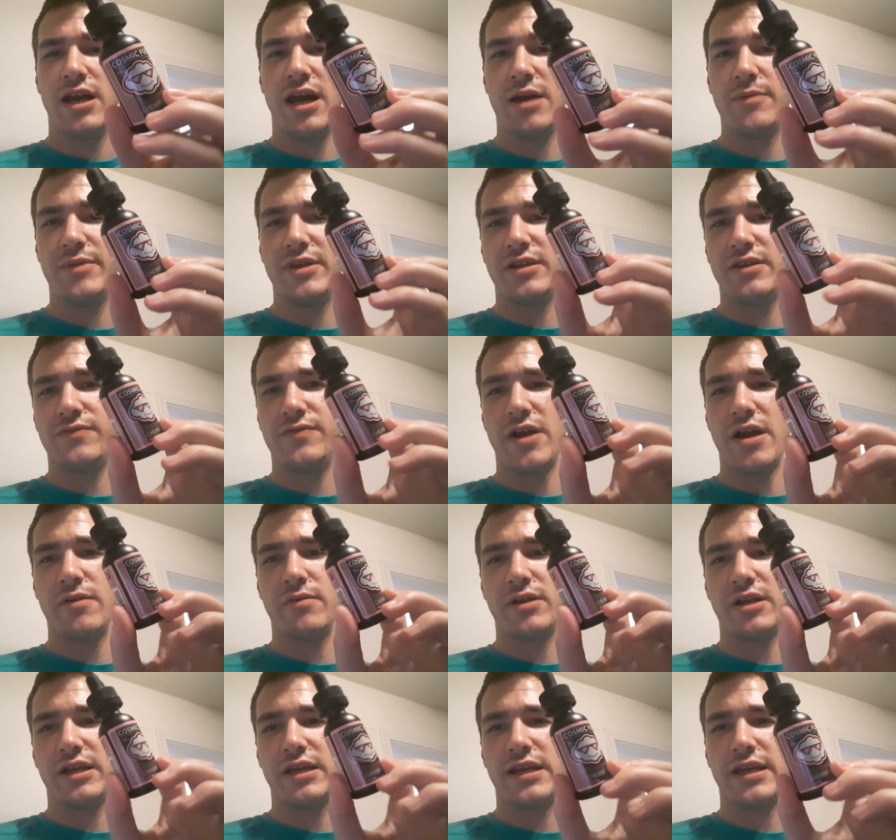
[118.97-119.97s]
I mean, if I
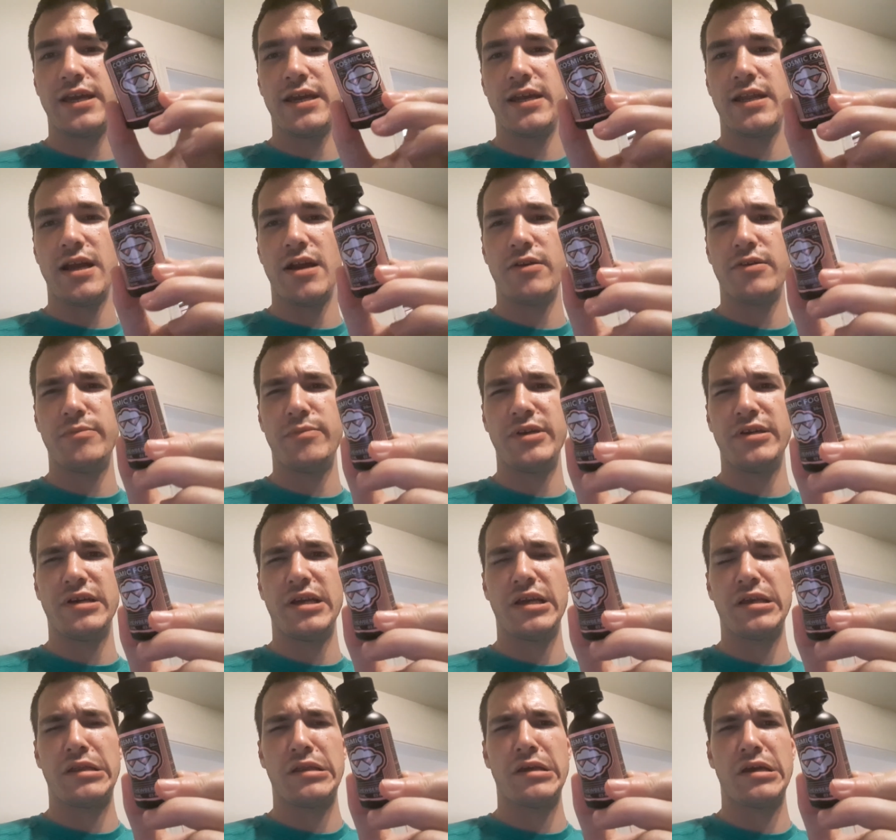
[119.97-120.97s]
were a kid, I would be
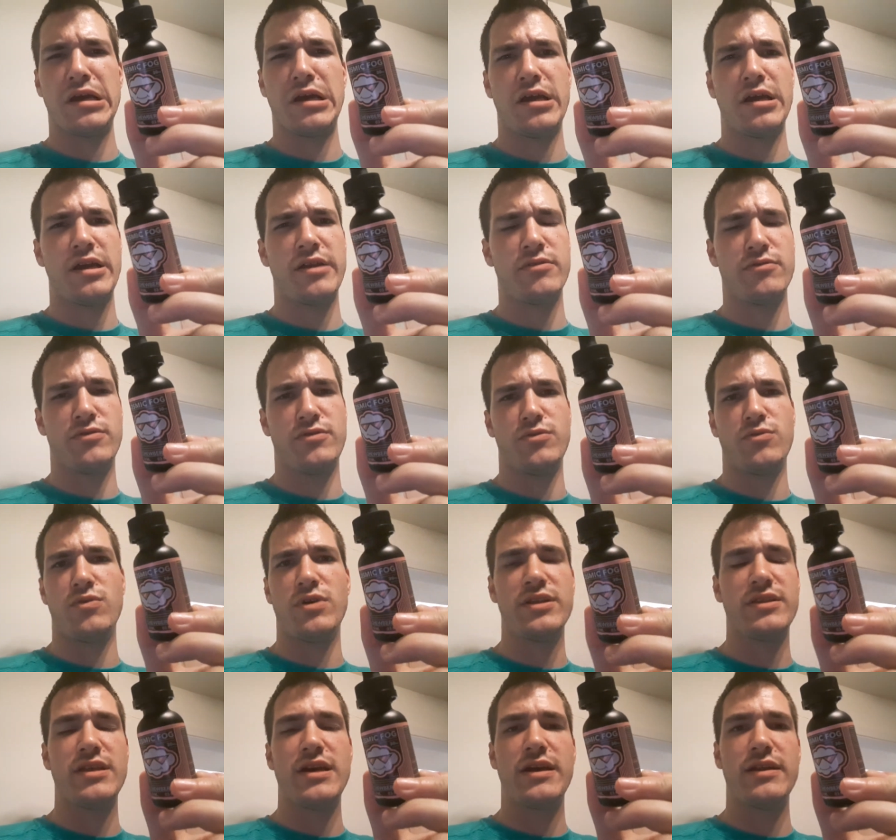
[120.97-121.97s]
like, nah, I don't know
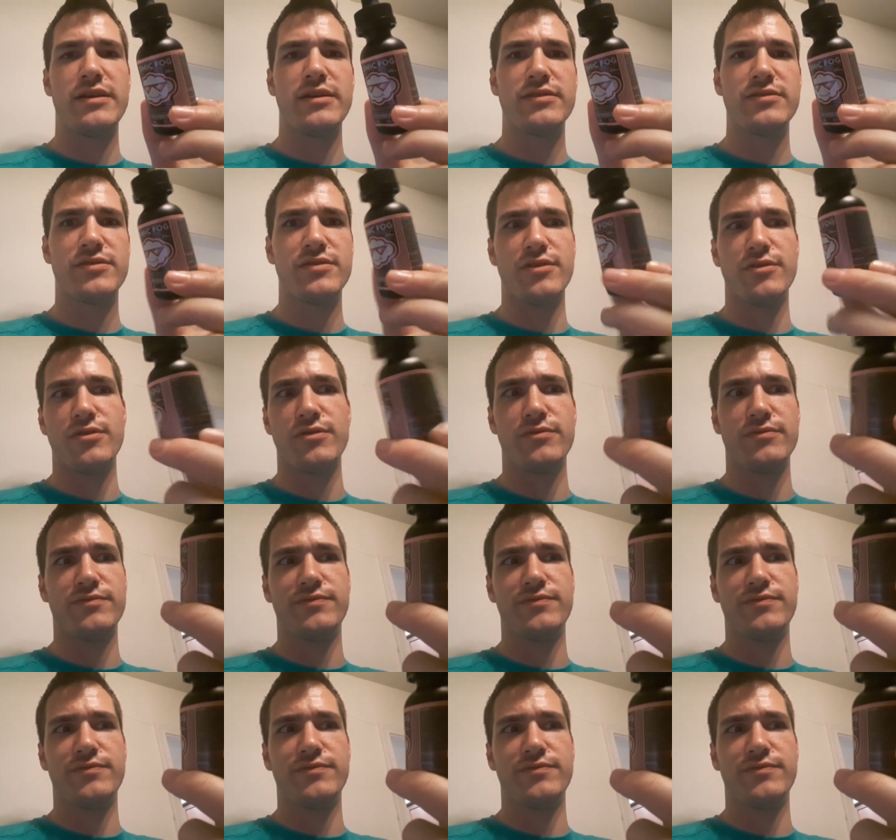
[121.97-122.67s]
what that is, so